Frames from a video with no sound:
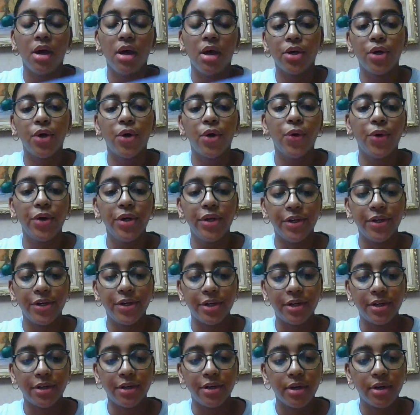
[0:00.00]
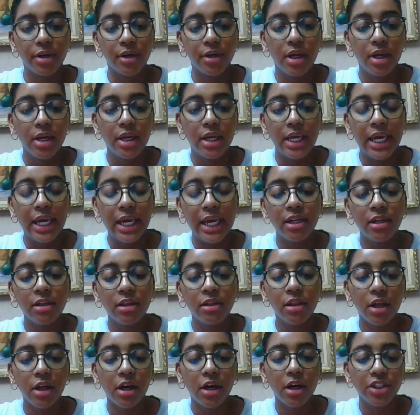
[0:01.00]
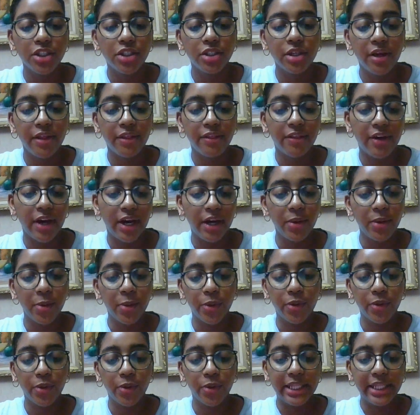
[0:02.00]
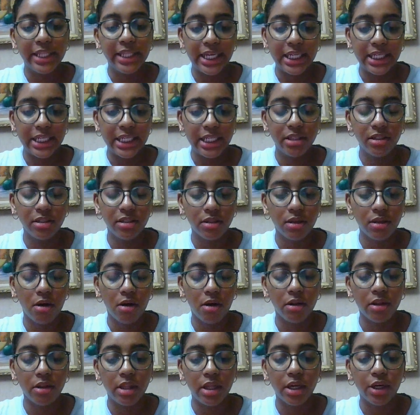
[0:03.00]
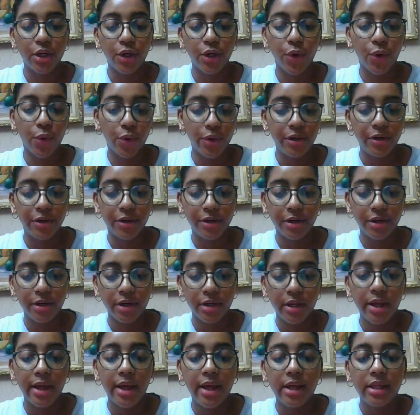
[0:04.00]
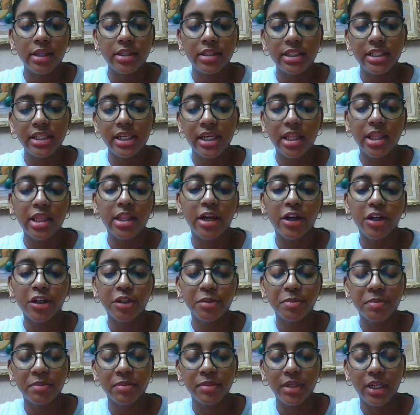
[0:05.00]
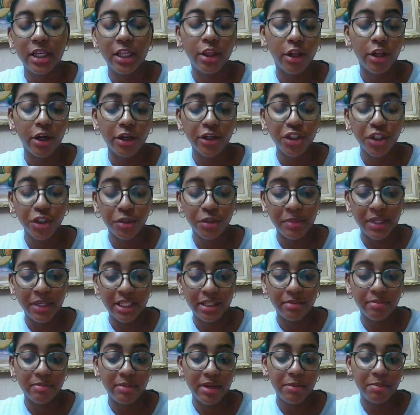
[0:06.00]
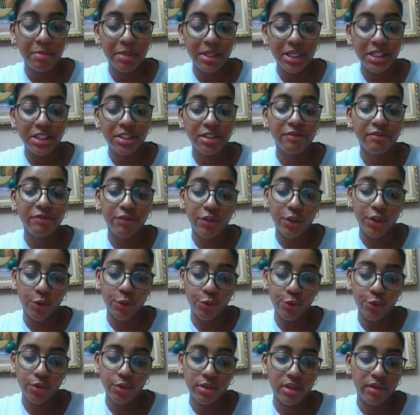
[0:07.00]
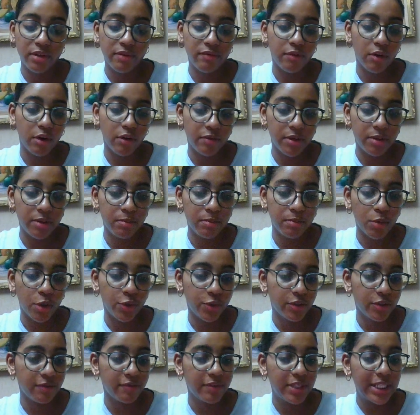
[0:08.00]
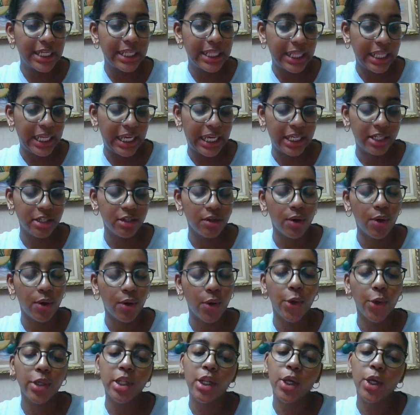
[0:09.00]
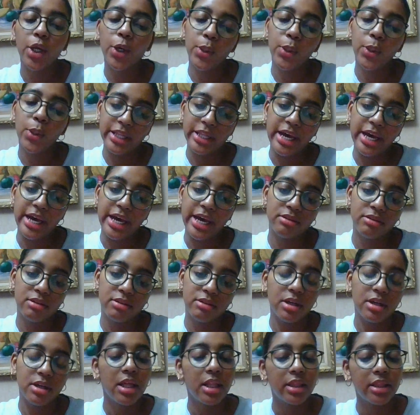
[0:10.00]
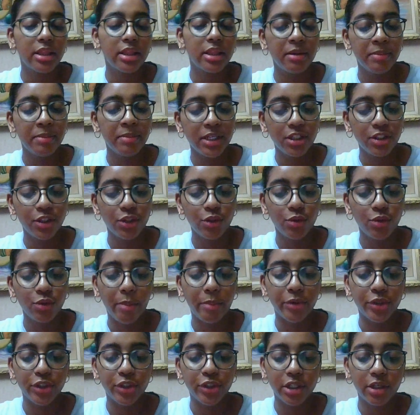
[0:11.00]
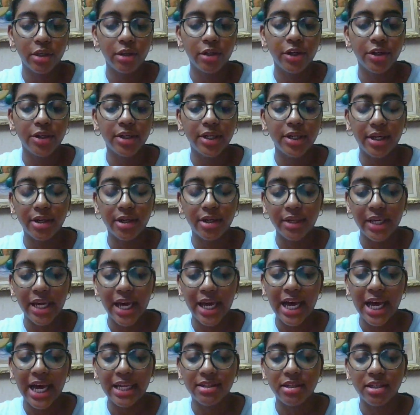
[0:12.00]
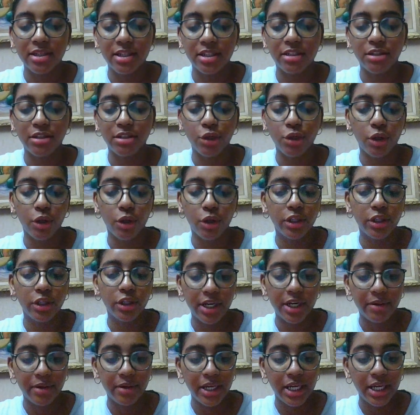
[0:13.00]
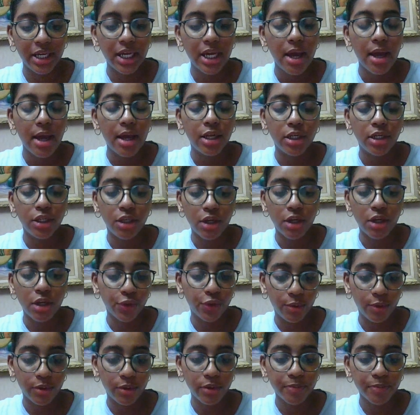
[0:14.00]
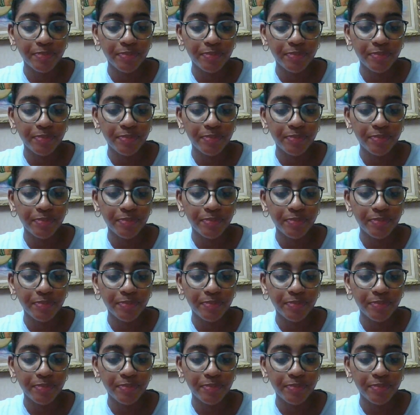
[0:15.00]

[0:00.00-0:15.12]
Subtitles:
Goiter. An enlarged thyroid gland is called a goiter. The enlargement may be diffuse, involving most of the gland, or localized, limited to a particular area, as in a solitary nodule.